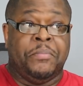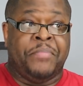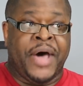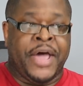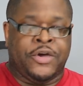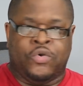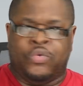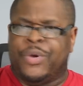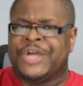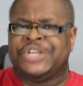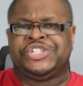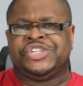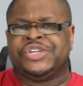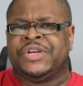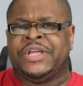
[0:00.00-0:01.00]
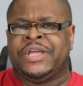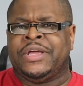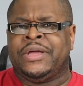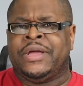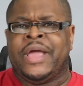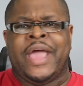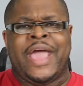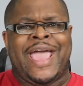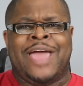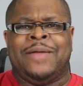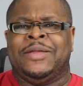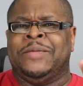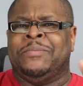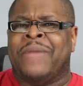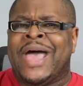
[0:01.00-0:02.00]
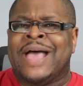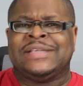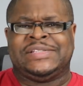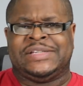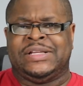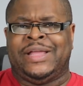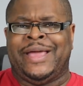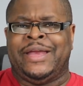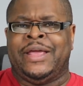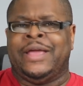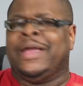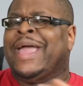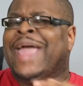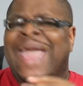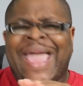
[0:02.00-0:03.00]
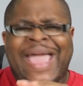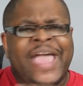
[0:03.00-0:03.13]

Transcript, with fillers: by questioning and emasculating